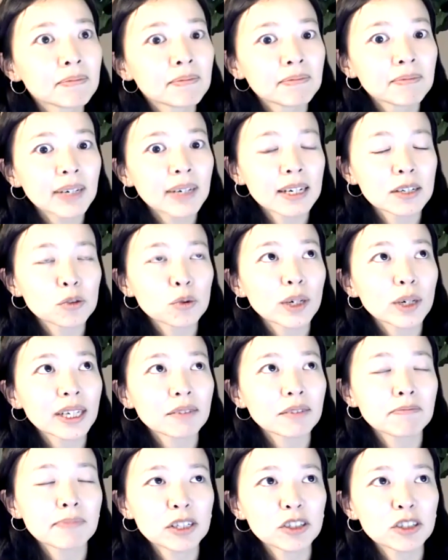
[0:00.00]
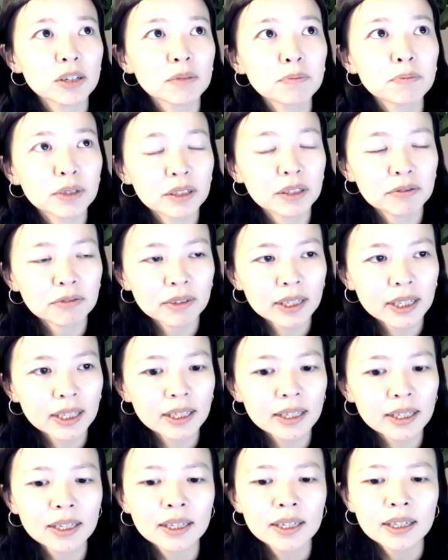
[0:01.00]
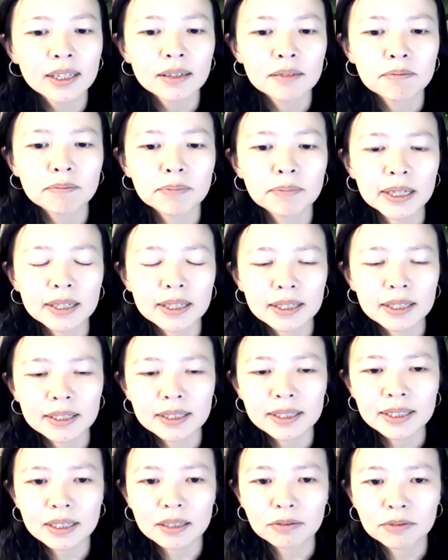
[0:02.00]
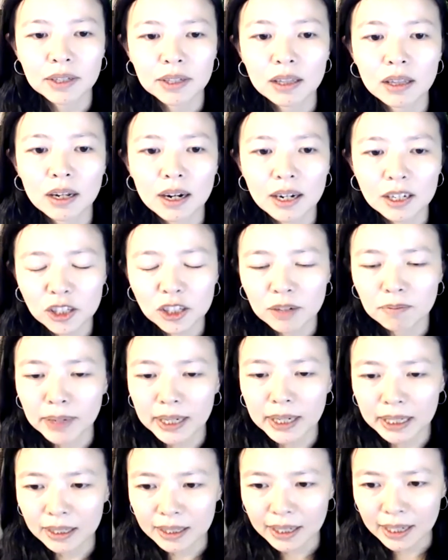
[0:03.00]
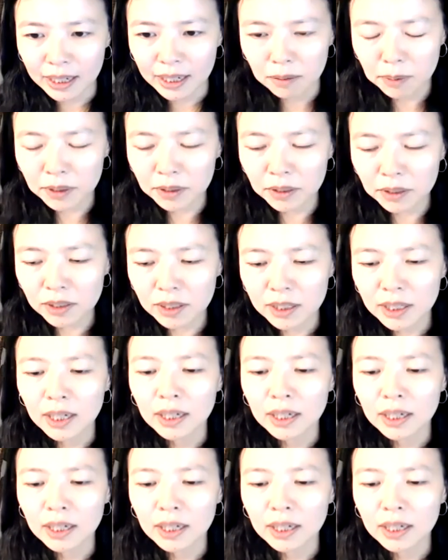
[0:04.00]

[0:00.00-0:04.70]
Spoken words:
as what I've mentioned briefly, because of the large embedding tables,